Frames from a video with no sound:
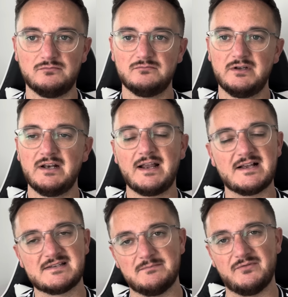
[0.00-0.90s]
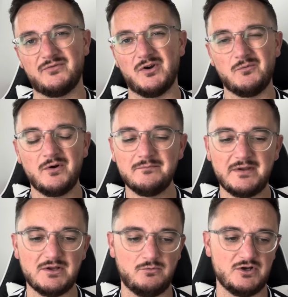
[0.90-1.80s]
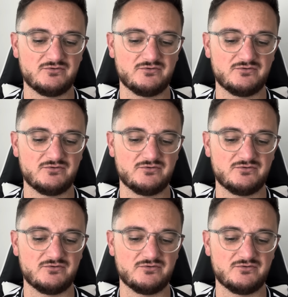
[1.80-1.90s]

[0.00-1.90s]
And like I said before, it wouldn't be the worst